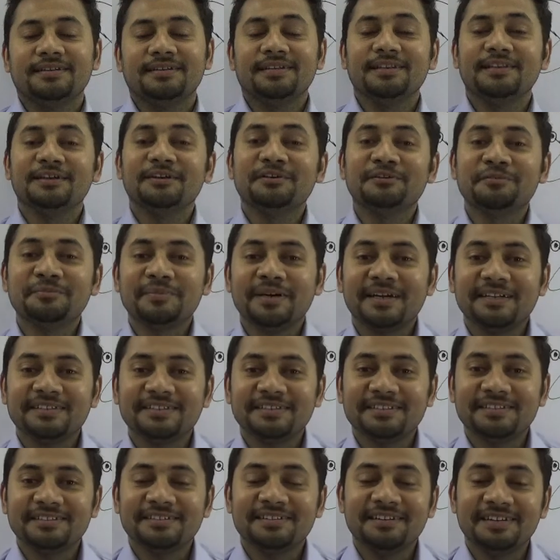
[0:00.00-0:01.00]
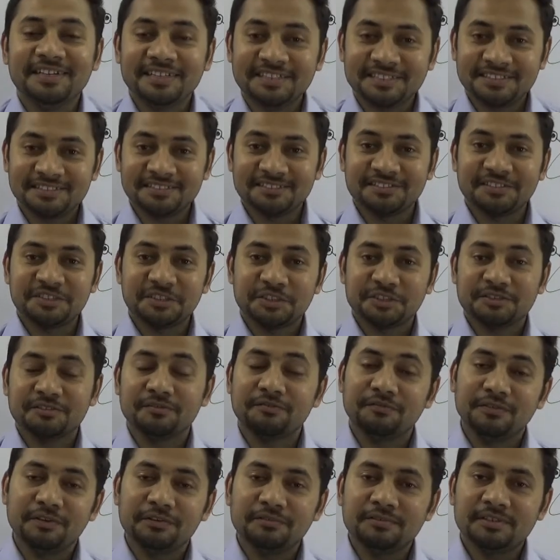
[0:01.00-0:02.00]
Hello, my dear listeners,
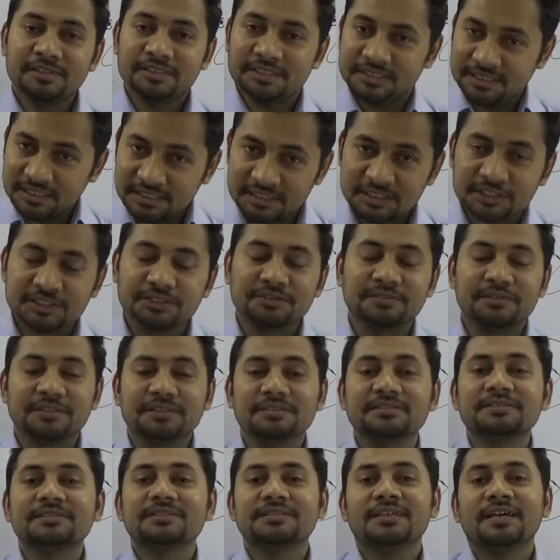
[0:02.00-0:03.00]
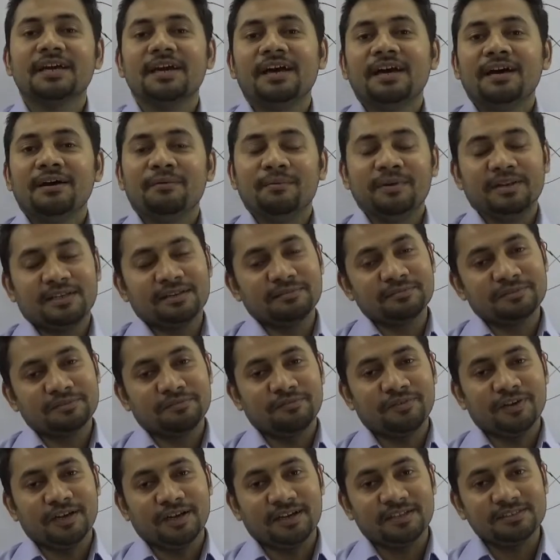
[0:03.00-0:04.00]
viewers and students. Welcome to
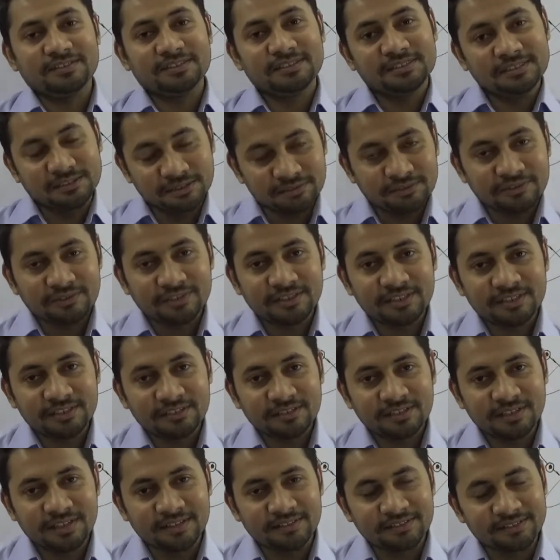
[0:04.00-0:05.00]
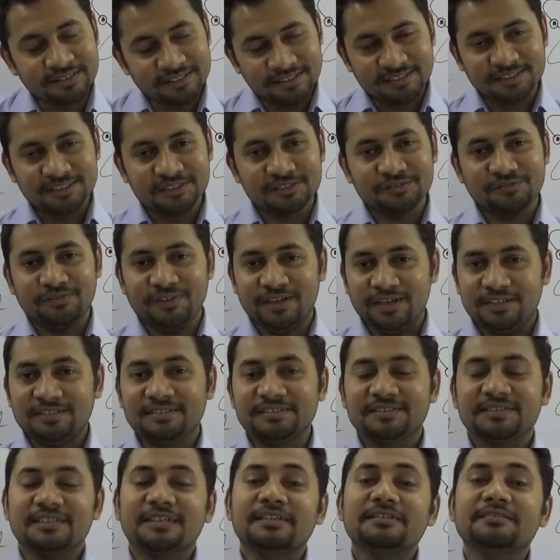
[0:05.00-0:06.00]
Fahad's tutorial and this is Fahad
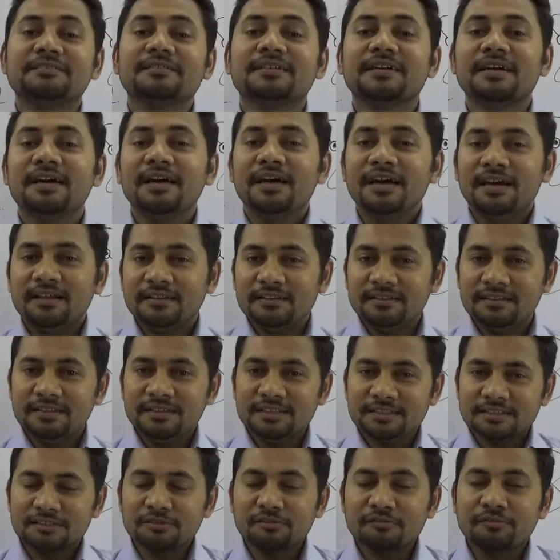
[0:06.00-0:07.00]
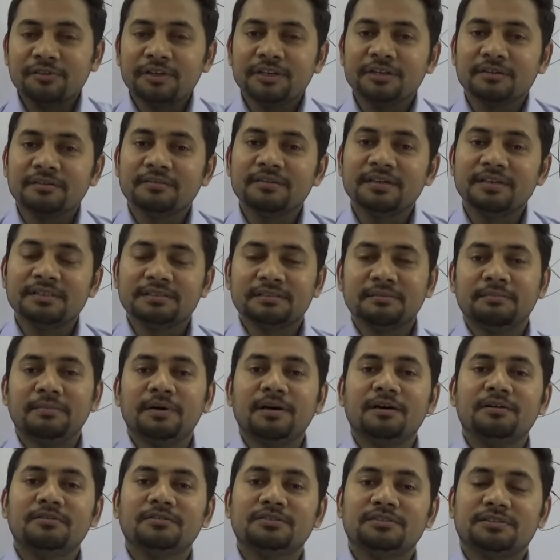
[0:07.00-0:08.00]
Hossain. This video is
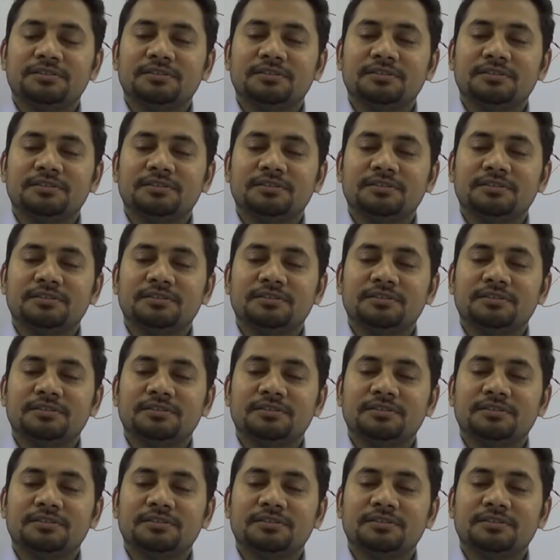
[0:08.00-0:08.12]
about